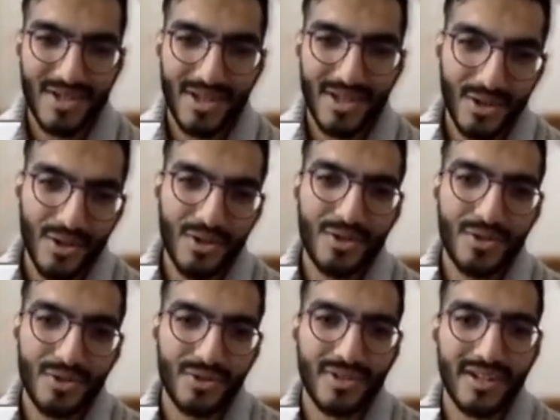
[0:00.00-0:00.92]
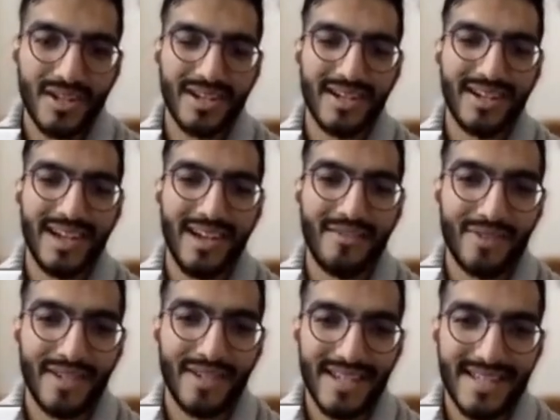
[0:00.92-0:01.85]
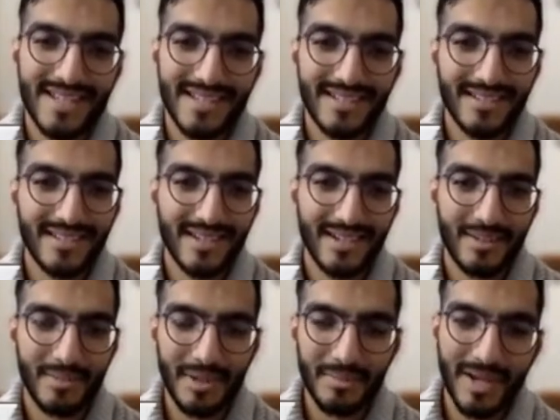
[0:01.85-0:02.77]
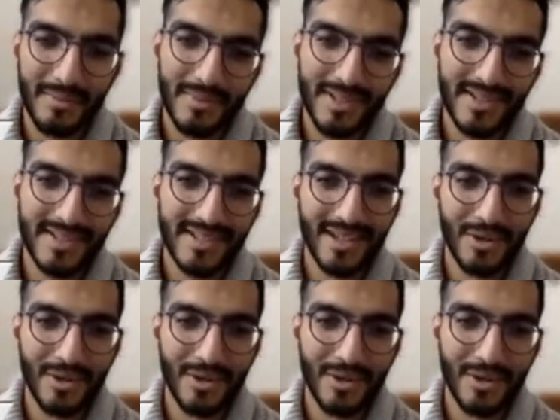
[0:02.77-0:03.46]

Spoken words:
So I'll go through every lesson bit by bit,